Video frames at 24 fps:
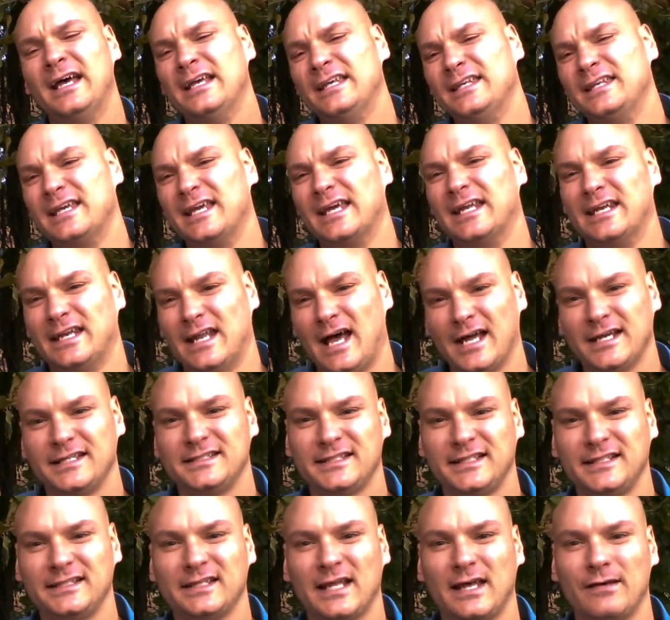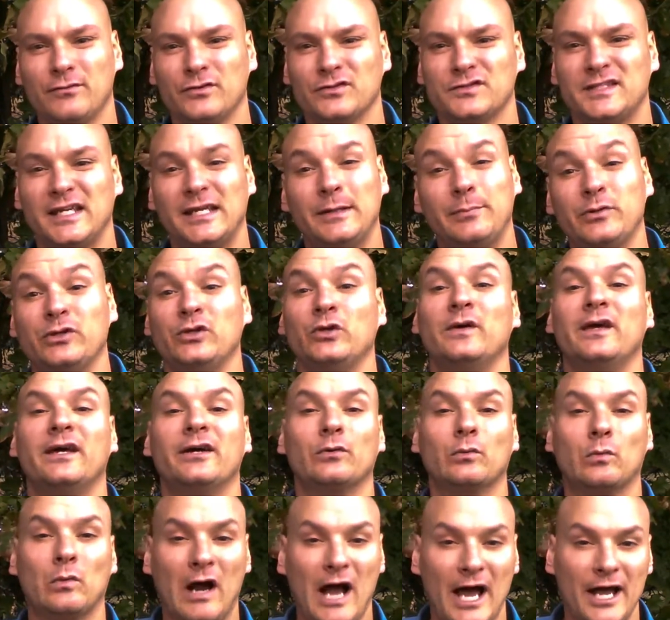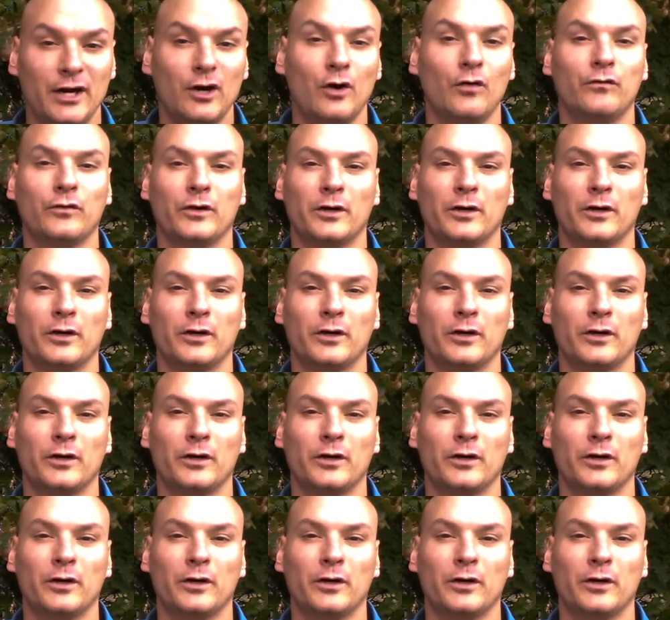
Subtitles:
You get 19 levels deep and you hit right over